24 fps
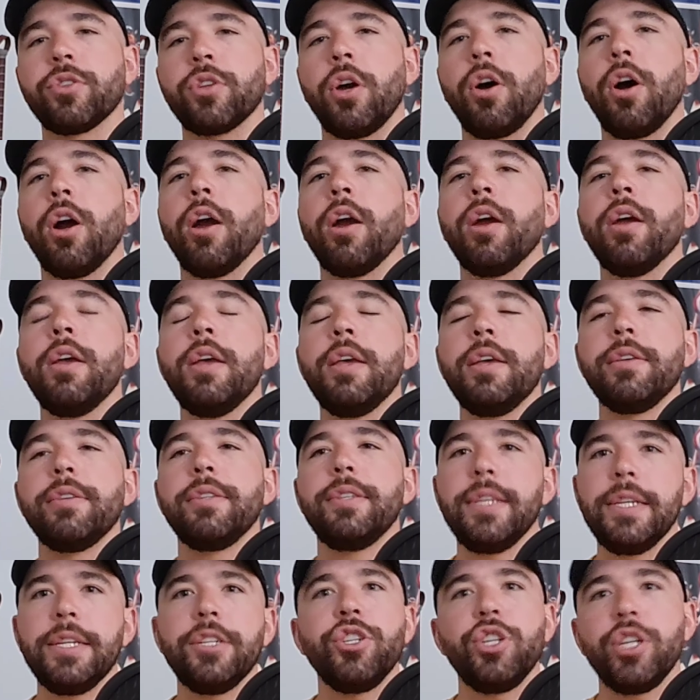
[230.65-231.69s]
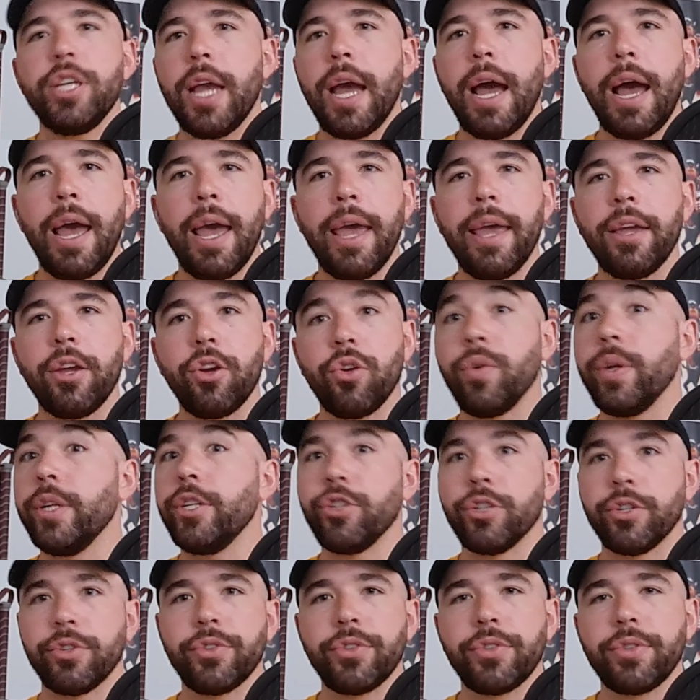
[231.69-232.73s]
are CGI
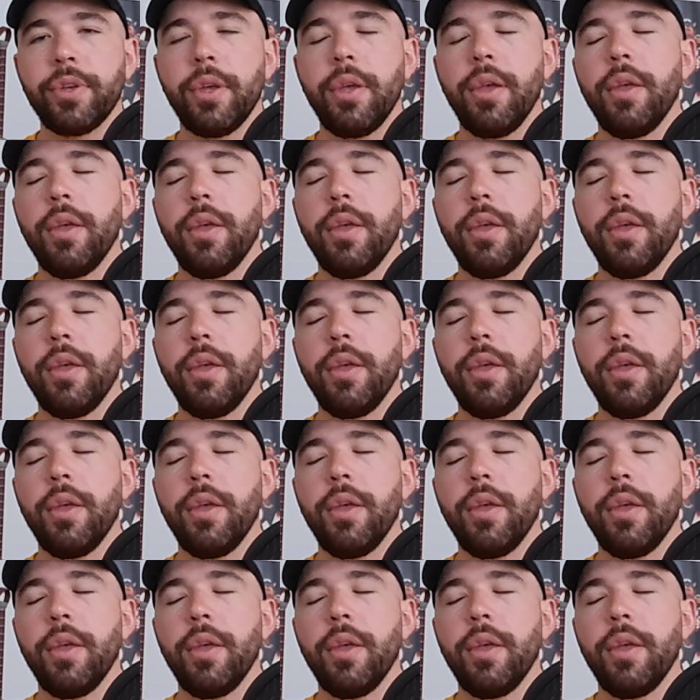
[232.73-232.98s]
creatures.